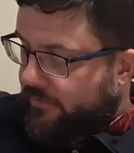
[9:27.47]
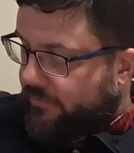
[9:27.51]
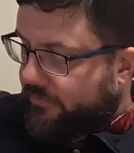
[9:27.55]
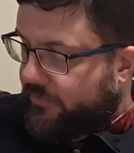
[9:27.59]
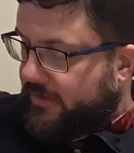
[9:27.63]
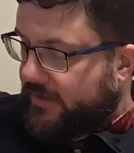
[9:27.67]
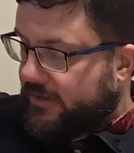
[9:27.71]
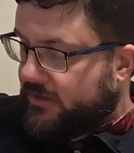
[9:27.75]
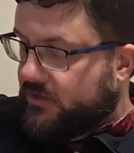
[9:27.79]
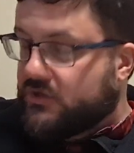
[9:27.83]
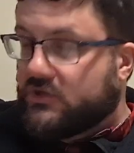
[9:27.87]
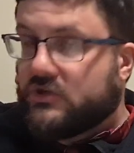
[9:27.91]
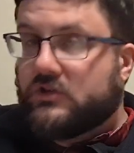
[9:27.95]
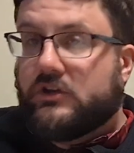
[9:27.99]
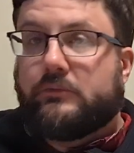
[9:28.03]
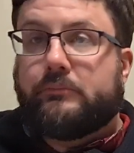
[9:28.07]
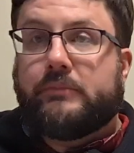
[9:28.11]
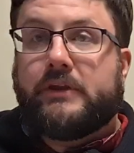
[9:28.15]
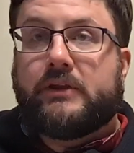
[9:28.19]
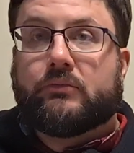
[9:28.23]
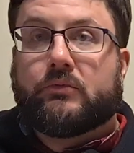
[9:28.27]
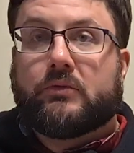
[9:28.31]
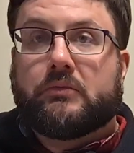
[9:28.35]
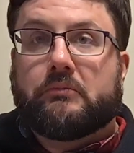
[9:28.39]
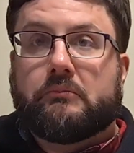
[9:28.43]
This should
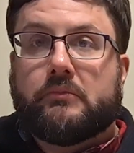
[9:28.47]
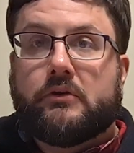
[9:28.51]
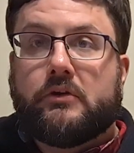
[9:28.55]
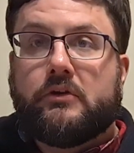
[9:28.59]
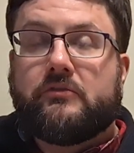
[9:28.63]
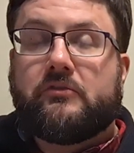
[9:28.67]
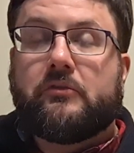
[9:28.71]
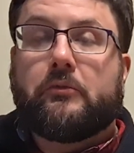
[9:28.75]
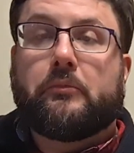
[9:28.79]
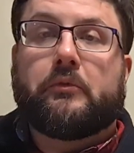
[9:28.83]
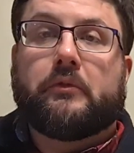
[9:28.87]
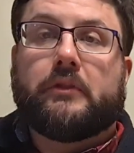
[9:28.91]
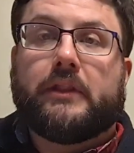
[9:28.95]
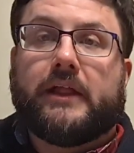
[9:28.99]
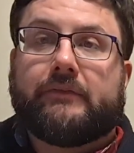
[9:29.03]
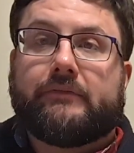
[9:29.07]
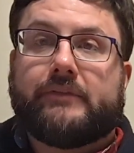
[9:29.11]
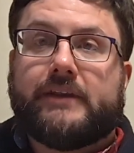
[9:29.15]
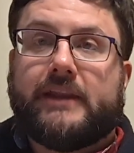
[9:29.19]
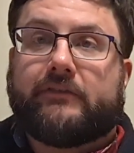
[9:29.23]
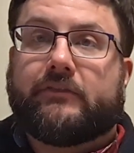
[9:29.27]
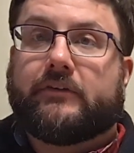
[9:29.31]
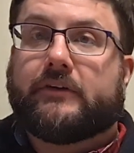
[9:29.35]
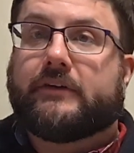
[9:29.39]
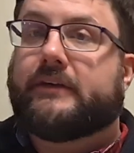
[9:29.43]
be removable. I've
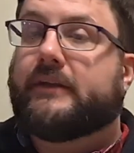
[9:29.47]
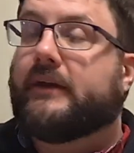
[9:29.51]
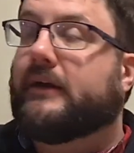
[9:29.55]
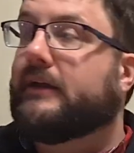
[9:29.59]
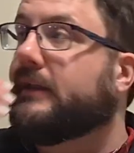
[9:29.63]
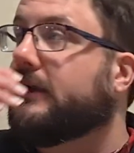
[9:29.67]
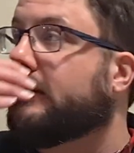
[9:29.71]
never done